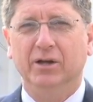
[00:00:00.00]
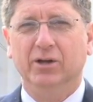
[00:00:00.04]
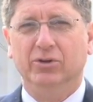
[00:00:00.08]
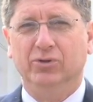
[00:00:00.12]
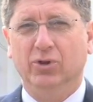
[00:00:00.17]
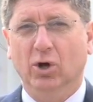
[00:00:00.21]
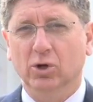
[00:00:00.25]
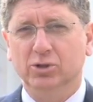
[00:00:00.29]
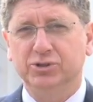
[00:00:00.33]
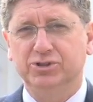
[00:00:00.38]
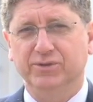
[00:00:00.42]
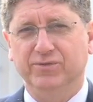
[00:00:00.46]

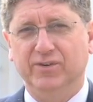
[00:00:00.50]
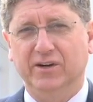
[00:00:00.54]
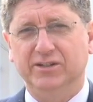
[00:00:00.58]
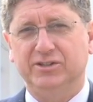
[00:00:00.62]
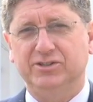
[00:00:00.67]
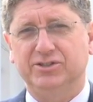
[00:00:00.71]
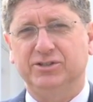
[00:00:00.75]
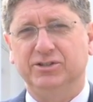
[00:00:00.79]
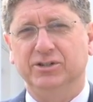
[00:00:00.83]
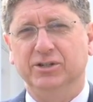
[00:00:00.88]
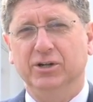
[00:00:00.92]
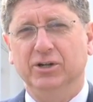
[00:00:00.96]
Those of
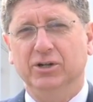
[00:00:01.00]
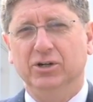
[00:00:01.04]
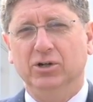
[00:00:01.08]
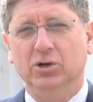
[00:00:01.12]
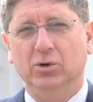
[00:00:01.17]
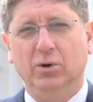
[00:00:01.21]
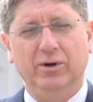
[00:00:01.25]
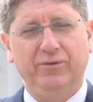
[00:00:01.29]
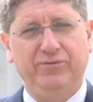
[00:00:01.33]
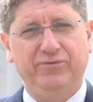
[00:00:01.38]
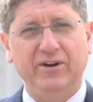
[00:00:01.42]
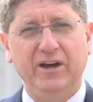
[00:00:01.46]
us
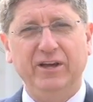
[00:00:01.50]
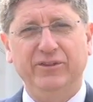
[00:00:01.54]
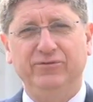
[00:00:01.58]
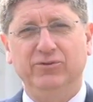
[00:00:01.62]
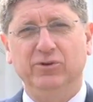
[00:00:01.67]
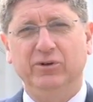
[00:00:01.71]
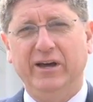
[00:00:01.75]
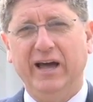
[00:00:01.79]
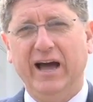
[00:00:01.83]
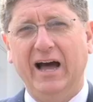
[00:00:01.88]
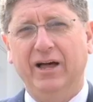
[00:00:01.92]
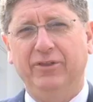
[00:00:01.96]
who are faithful
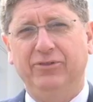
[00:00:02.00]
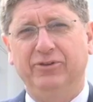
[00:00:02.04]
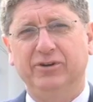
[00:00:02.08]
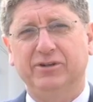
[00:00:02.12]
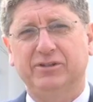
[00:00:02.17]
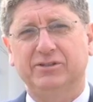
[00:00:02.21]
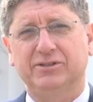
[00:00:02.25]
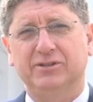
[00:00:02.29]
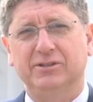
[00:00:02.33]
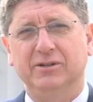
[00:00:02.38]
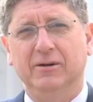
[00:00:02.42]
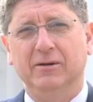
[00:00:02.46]

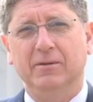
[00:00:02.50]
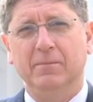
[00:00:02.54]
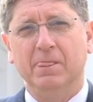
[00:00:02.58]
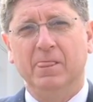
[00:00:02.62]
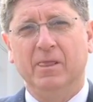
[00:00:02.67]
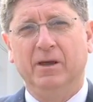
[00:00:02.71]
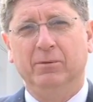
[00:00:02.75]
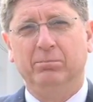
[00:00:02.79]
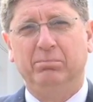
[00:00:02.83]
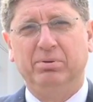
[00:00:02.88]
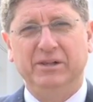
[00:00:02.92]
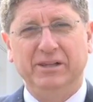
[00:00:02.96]
Catholics
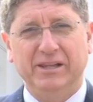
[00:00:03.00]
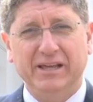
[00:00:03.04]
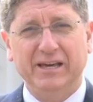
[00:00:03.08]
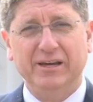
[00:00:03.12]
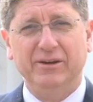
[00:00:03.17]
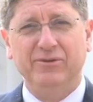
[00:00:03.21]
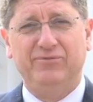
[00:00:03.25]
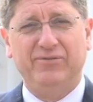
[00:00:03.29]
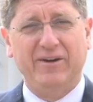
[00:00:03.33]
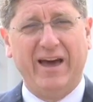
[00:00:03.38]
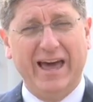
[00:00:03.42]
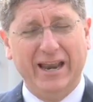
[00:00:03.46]

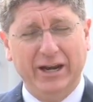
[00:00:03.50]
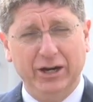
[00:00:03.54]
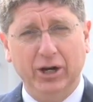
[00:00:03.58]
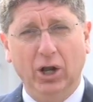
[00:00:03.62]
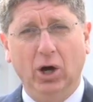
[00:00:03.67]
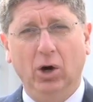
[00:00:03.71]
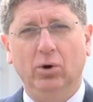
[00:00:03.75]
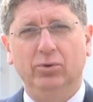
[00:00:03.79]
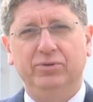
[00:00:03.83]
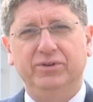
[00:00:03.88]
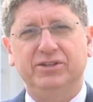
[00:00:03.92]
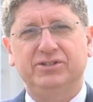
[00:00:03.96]
believe and
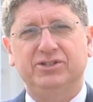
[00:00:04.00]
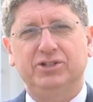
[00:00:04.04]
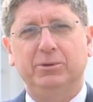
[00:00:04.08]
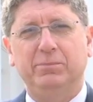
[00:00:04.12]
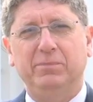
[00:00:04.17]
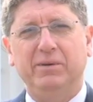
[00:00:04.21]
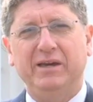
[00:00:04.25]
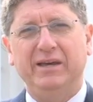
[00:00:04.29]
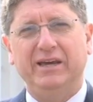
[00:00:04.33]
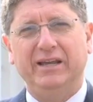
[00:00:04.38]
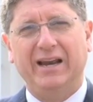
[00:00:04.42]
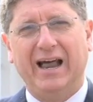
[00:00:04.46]
know this to
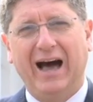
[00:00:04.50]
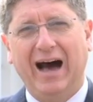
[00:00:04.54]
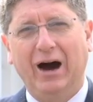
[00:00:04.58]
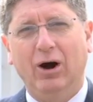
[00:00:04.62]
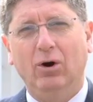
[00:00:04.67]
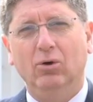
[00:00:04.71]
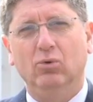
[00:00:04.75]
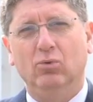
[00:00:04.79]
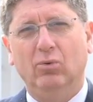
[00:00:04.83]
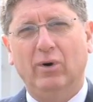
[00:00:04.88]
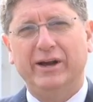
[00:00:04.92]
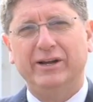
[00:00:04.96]
be an
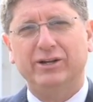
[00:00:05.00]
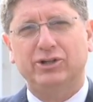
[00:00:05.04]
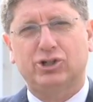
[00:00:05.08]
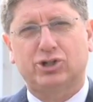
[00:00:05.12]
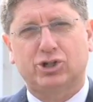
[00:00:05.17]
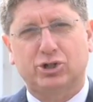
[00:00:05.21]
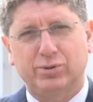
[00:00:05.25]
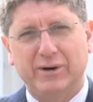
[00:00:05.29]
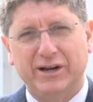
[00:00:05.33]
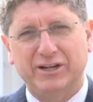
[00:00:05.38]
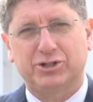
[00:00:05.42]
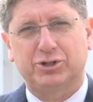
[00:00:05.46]
outright
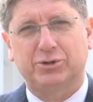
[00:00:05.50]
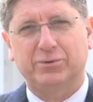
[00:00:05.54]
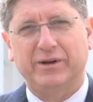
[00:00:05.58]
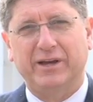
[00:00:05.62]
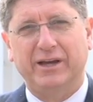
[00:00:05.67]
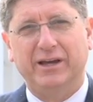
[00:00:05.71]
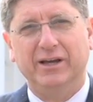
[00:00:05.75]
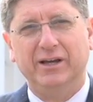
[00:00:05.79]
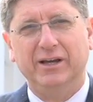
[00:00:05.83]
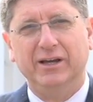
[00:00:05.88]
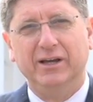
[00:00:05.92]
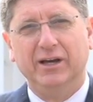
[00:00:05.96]

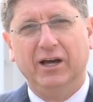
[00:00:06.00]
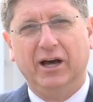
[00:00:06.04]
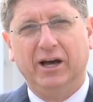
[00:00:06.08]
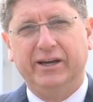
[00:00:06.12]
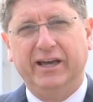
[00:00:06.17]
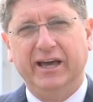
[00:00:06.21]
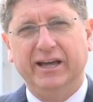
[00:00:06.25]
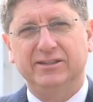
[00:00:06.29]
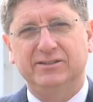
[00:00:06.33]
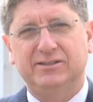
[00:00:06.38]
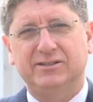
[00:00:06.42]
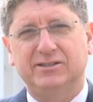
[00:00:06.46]
treachery
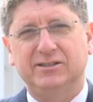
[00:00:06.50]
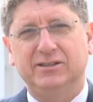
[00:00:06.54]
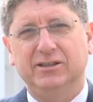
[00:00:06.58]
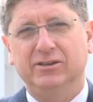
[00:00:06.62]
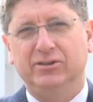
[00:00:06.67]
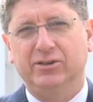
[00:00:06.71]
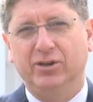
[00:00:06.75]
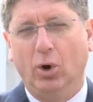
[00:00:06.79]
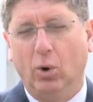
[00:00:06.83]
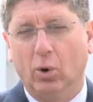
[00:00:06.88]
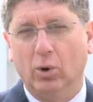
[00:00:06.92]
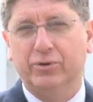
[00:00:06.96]
against
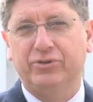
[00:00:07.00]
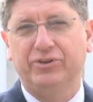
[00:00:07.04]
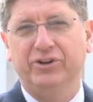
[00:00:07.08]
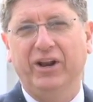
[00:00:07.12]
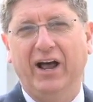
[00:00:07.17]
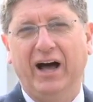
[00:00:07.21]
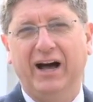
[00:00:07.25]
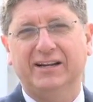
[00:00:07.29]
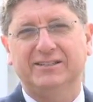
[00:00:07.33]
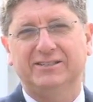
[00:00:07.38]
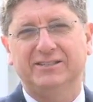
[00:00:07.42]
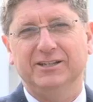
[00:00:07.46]
the
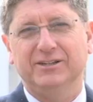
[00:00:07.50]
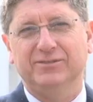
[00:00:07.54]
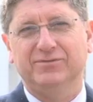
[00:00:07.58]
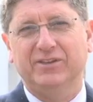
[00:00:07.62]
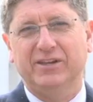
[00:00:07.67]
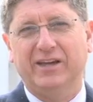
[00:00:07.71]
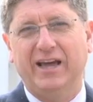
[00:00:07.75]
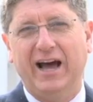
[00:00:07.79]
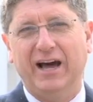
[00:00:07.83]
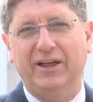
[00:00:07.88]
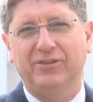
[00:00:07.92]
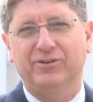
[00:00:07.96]
orthodoxy of the
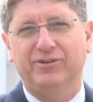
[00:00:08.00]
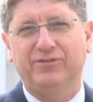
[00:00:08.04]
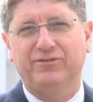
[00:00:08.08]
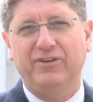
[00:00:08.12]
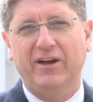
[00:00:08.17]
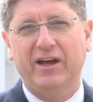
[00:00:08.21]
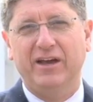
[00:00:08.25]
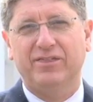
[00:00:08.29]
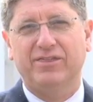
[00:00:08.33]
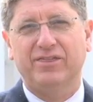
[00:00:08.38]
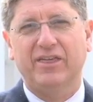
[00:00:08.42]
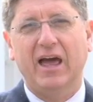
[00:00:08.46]
Catholic
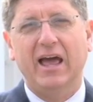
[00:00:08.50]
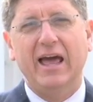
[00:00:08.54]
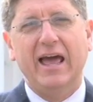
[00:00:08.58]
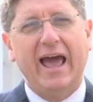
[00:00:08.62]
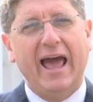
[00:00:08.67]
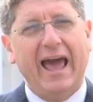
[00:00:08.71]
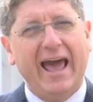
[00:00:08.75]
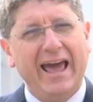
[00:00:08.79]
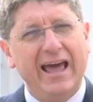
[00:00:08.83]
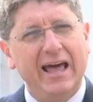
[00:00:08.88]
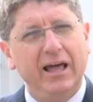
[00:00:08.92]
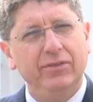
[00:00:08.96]
faith,
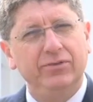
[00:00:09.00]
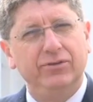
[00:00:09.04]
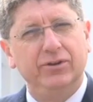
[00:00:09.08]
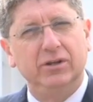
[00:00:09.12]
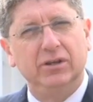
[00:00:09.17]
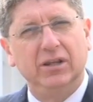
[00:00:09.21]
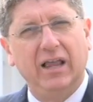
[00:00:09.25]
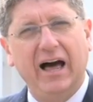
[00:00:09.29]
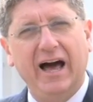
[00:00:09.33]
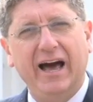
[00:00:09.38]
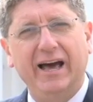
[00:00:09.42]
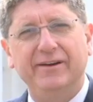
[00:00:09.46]
and the
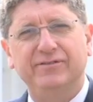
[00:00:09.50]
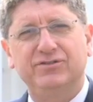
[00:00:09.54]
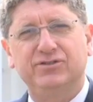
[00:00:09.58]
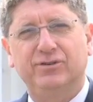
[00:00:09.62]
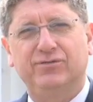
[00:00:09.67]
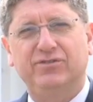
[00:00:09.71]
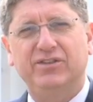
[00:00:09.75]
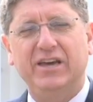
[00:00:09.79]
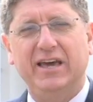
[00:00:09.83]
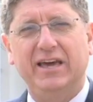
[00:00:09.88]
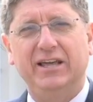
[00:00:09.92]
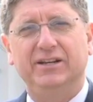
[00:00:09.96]
lives
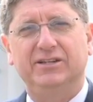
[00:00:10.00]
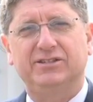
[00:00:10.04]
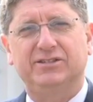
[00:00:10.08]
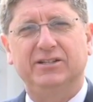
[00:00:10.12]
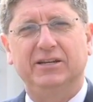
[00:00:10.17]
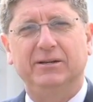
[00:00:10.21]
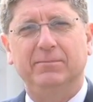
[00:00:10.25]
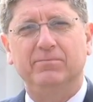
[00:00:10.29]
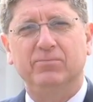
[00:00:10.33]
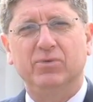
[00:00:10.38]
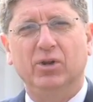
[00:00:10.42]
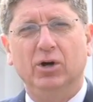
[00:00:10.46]
of the
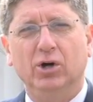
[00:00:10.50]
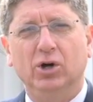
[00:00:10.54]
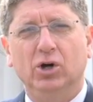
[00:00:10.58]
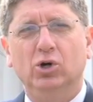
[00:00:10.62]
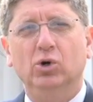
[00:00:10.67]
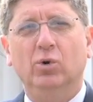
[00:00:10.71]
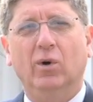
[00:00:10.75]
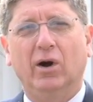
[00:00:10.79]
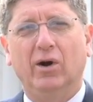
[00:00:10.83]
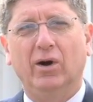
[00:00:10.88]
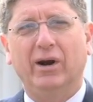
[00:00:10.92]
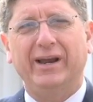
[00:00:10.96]
innocent
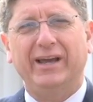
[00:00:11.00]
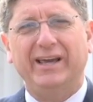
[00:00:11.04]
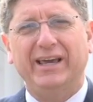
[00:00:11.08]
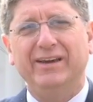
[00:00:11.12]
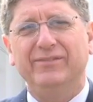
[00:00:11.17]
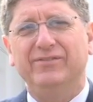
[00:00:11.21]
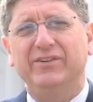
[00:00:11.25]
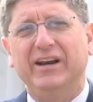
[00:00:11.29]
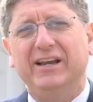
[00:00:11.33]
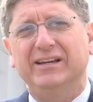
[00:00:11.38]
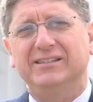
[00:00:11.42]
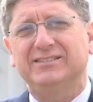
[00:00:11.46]
who are,
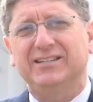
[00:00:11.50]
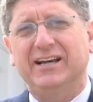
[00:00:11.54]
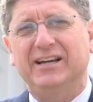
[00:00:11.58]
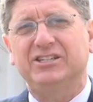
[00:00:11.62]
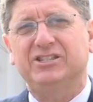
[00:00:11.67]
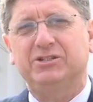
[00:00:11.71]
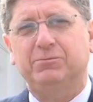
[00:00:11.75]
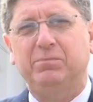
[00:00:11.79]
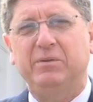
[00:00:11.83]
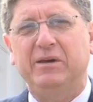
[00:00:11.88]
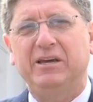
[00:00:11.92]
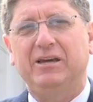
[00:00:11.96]
even as I
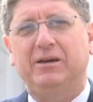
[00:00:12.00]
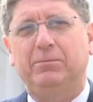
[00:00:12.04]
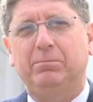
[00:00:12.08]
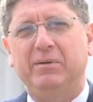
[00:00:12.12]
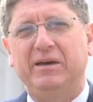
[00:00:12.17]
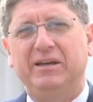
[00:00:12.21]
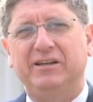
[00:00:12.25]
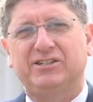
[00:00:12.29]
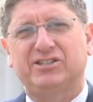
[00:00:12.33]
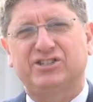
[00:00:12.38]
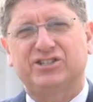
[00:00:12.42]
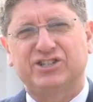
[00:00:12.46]
speak,
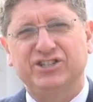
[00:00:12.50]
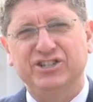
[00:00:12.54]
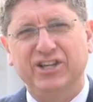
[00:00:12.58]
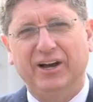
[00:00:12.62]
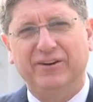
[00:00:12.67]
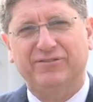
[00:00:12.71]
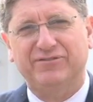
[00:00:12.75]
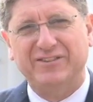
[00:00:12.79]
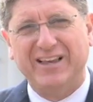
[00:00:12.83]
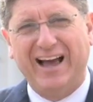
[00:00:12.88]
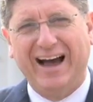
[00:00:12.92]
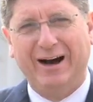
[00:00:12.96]
being
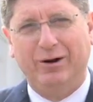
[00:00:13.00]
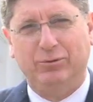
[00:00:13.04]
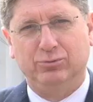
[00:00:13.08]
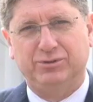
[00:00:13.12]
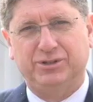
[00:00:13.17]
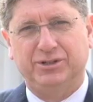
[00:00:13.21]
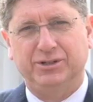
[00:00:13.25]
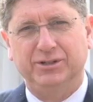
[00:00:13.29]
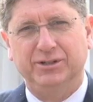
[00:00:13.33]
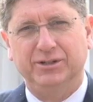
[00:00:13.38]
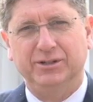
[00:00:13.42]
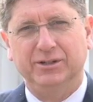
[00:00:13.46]
snuffed
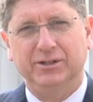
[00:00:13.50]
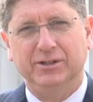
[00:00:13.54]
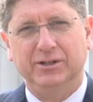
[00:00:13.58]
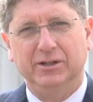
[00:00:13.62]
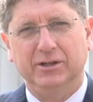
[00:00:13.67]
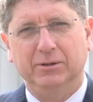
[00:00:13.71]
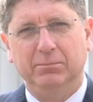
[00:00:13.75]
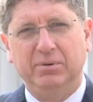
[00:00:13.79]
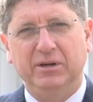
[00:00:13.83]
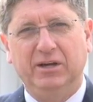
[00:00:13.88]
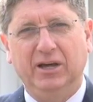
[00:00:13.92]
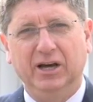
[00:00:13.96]
out
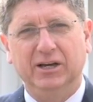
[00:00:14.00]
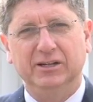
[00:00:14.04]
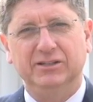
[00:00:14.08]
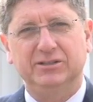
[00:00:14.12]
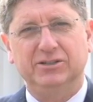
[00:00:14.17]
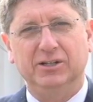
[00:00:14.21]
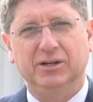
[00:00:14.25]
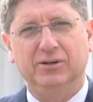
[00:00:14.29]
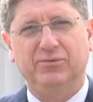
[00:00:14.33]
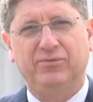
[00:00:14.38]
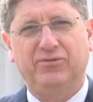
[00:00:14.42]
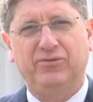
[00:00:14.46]

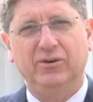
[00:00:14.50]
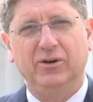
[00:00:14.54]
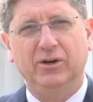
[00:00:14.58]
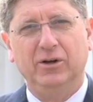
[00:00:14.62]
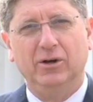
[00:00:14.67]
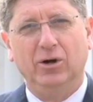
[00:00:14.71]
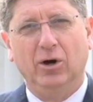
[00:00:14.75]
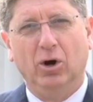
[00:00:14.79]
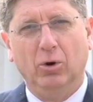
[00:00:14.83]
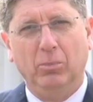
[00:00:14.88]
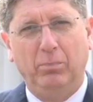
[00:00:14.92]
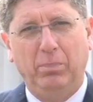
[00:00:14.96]
because of
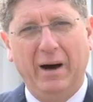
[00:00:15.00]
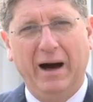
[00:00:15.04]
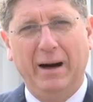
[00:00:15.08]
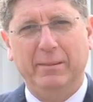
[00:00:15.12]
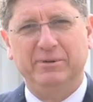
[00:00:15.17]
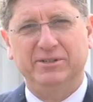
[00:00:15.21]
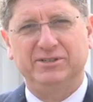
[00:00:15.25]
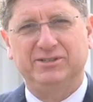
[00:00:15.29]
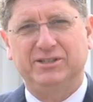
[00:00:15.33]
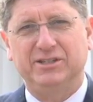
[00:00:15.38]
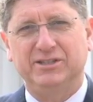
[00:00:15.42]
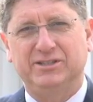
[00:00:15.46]

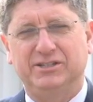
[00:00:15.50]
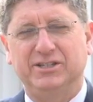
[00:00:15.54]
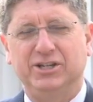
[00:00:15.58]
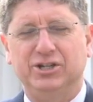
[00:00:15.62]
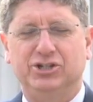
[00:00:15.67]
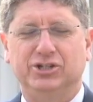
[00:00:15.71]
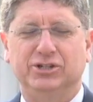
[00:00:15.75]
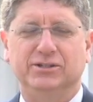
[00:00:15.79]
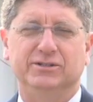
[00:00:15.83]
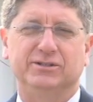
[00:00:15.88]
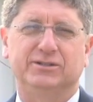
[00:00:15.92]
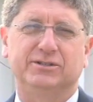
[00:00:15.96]
Obama's
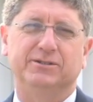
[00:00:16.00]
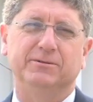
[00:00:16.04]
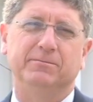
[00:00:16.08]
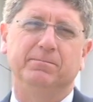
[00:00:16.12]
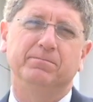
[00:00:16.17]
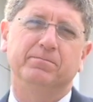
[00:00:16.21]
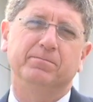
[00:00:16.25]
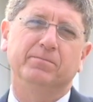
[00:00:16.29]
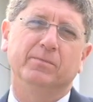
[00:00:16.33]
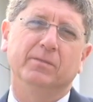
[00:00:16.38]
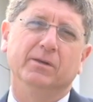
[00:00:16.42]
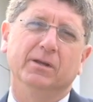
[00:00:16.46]
decisions.
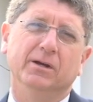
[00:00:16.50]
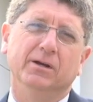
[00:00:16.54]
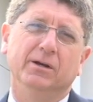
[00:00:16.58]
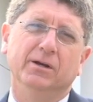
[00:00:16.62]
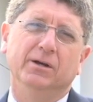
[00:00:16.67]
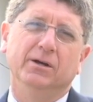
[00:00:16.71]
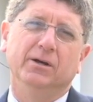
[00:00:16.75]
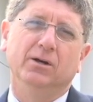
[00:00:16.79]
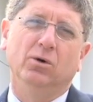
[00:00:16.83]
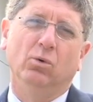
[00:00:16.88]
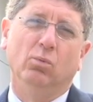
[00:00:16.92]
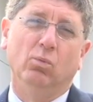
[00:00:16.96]

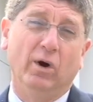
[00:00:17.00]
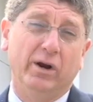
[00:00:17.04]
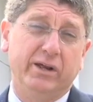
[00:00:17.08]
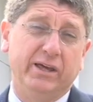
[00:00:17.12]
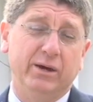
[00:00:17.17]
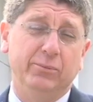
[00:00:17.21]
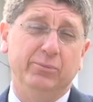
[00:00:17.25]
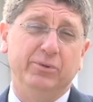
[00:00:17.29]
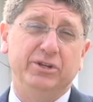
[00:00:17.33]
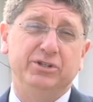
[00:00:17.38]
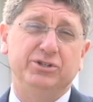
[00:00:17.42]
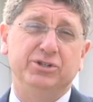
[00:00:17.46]
What
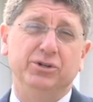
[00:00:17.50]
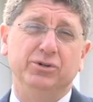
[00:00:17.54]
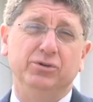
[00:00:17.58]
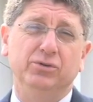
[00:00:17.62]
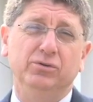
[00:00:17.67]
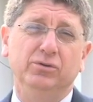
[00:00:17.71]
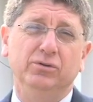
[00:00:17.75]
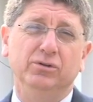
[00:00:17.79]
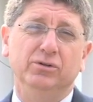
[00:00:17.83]
can we do?